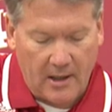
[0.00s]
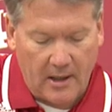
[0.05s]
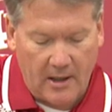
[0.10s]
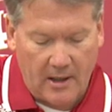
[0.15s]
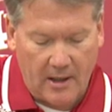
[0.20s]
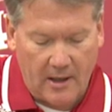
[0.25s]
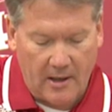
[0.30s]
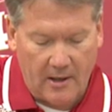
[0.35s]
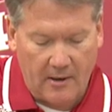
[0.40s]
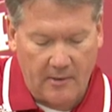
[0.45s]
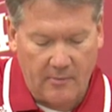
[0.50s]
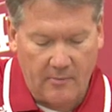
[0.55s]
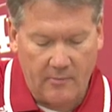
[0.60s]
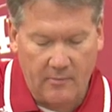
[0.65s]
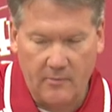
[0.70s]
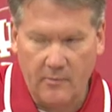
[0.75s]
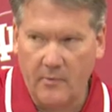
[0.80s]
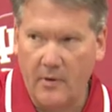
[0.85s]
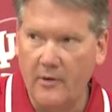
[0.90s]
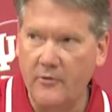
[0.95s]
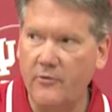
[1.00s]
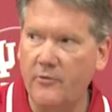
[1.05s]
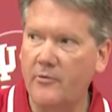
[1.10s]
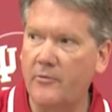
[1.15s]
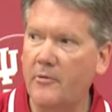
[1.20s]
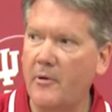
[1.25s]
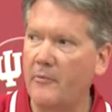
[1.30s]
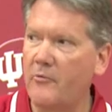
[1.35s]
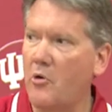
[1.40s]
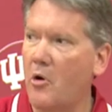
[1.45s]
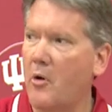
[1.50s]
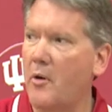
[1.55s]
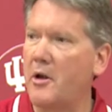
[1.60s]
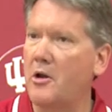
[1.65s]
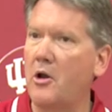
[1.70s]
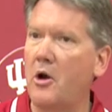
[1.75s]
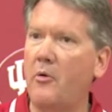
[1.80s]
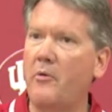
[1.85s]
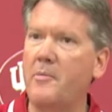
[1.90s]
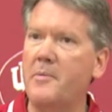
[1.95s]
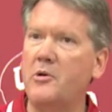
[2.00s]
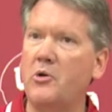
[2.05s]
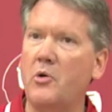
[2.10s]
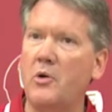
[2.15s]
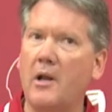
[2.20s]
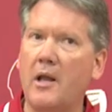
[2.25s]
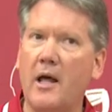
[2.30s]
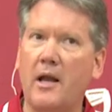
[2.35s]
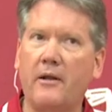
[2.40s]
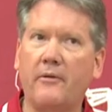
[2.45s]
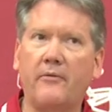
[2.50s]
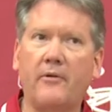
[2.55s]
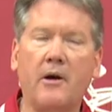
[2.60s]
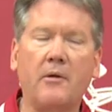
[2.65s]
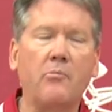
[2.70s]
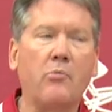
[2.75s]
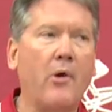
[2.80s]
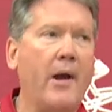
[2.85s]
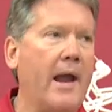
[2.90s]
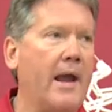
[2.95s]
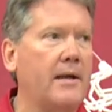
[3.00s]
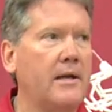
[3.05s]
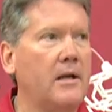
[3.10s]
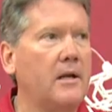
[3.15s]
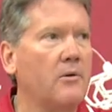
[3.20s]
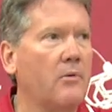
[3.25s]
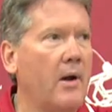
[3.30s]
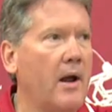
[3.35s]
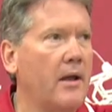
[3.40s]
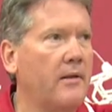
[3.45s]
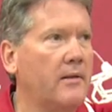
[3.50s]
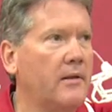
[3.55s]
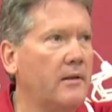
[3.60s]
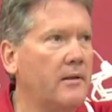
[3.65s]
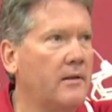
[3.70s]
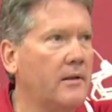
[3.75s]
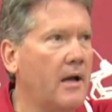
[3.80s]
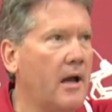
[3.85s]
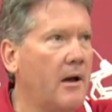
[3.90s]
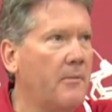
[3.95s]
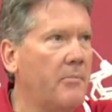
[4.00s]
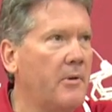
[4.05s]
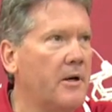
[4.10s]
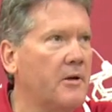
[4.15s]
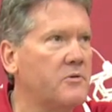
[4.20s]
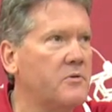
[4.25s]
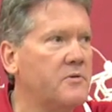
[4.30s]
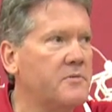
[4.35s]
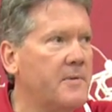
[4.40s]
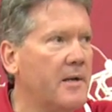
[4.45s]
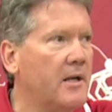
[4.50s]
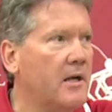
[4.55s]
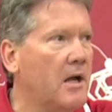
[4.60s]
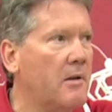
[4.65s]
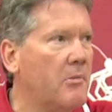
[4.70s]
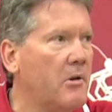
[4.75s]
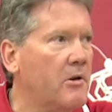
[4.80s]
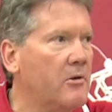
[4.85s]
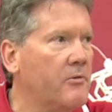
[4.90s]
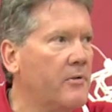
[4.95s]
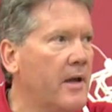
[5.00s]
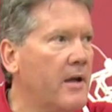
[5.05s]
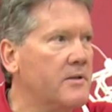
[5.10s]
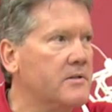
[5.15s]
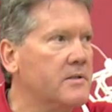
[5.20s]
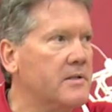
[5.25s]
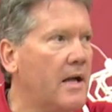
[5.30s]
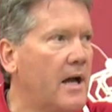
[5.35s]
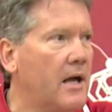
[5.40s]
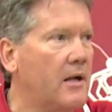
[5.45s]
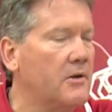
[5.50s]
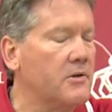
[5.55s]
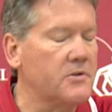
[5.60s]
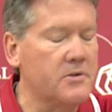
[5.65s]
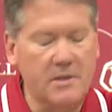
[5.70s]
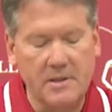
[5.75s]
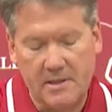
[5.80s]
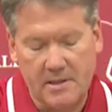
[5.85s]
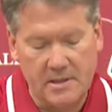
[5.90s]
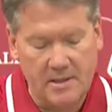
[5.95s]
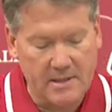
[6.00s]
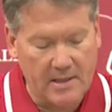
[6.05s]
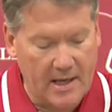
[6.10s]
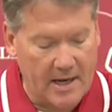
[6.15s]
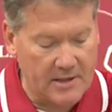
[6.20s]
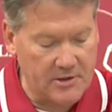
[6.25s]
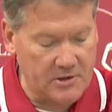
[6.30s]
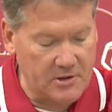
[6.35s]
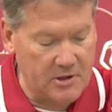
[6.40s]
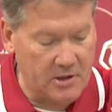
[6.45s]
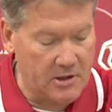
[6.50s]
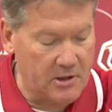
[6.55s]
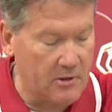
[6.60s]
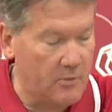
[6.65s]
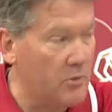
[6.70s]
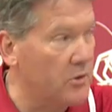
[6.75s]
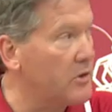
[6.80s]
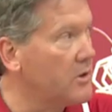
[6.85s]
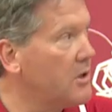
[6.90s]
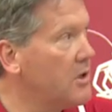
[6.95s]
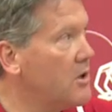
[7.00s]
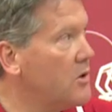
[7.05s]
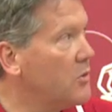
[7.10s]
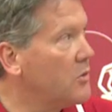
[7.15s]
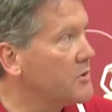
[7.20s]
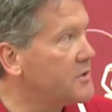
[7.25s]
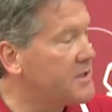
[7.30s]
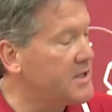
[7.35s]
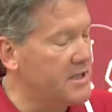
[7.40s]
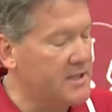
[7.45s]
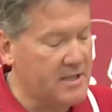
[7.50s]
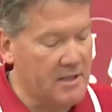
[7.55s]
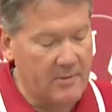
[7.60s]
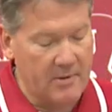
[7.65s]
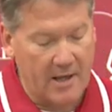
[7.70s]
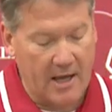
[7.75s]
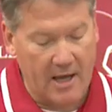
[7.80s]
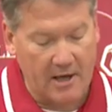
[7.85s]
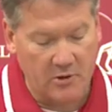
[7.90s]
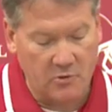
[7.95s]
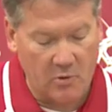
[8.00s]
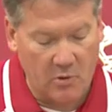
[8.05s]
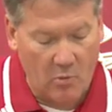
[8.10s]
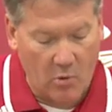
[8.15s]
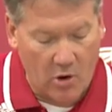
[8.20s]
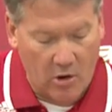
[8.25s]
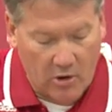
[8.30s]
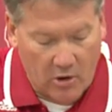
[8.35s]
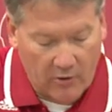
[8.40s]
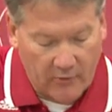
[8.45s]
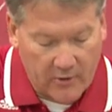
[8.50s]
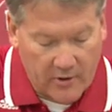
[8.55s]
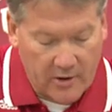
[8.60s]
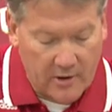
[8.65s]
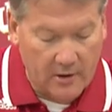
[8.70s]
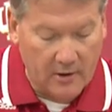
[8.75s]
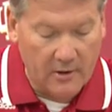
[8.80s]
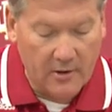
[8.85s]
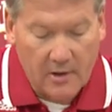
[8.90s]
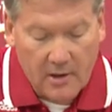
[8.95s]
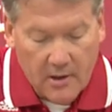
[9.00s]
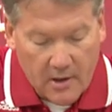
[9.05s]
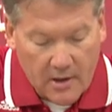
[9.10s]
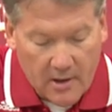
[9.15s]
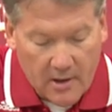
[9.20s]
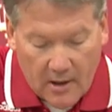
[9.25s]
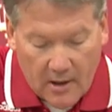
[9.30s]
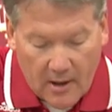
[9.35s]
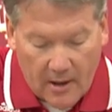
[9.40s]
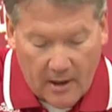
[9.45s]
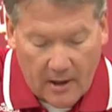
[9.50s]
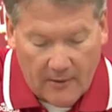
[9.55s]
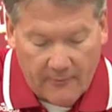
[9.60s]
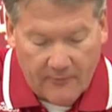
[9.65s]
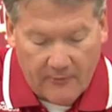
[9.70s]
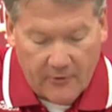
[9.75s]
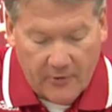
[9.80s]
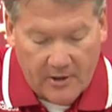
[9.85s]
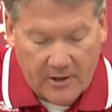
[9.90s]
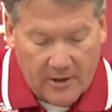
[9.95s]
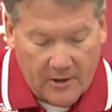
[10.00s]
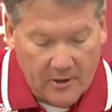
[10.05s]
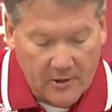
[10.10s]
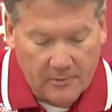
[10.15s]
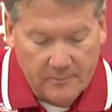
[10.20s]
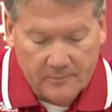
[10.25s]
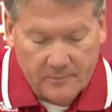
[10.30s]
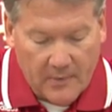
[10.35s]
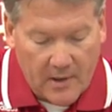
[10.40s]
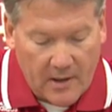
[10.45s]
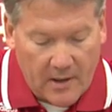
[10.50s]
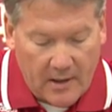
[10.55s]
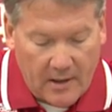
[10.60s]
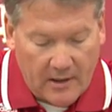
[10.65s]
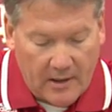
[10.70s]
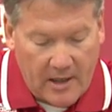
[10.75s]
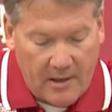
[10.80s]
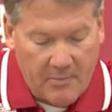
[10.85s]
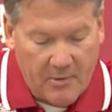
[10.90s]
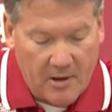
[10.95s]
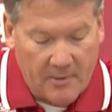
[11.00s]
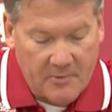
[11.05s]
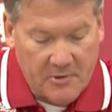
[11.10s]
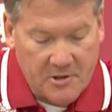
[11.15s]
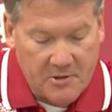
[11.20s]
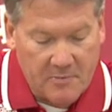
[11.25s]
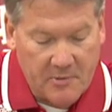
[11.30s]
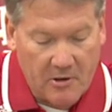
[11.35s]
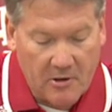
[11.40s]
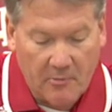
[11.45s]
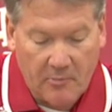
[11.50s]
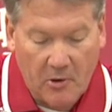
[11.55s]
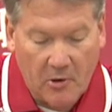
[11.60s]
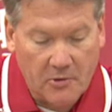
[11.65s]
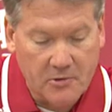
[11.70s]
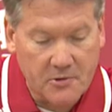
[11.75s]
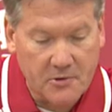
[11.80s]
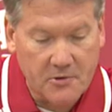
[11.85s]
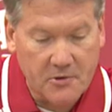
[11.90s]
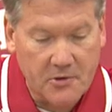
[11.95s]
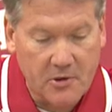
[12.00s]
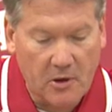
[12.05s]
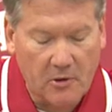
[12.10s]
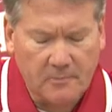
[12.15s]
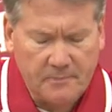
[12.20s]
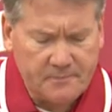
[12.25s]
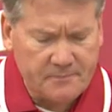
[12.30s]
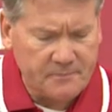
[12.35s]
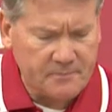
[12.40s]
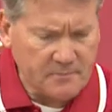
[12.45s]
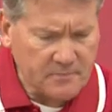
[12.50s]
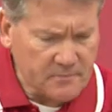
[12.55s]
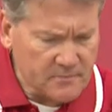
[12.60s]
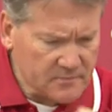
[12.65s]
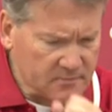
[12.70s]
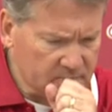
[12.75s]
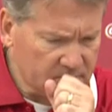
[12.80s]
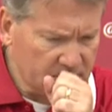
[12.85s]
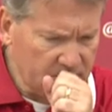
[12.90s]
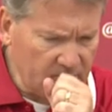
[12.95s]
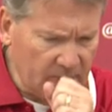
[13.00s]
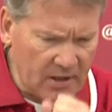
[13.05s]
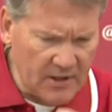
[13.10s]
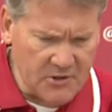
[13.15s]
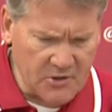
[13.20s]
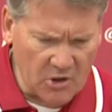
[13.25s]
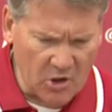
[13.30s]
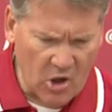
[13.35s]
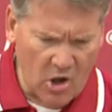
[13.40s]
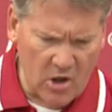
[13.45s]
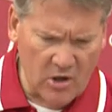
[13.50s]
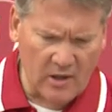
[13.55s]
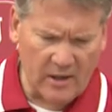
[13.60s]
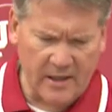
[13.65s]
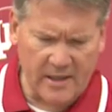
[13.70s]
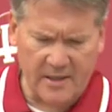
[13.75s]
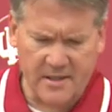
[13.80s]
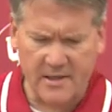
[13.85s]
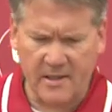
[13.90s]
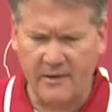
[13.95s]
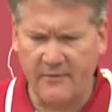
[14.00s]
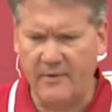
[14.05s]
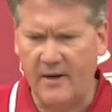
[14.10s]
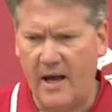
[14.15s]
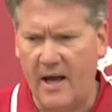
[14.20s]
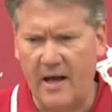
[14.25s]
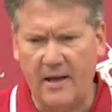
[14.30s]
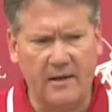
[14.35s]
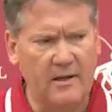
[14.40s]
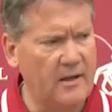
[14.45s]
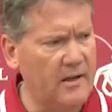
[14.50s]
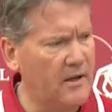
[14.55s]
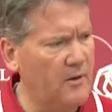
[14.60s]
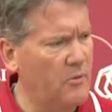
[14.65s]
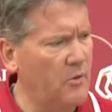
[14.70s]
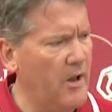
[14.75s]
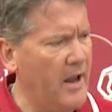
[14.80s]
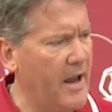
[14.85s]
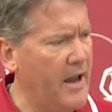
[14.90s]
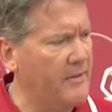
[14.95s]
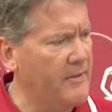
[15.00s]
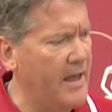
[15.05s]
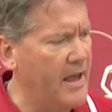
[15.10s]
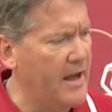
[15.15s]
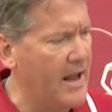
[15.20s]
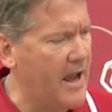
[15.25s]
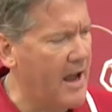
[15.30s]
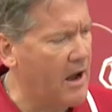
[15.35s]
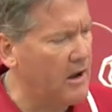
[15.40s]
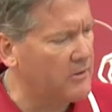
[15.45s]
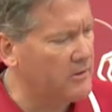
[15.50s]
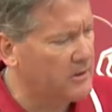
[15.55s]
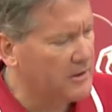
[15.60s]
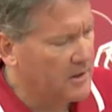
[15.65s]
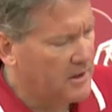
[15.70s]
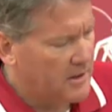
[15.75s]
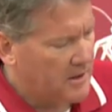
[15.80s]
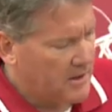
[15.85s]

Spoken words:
As some of you already know, we've been doing a lot of branding around the complex. We spent a couple $100,000 just this last year, and we'll see some of that as we walk over here for dinner and keeping up the spirit poster. So it's a long list. I've got, we'll hand that out.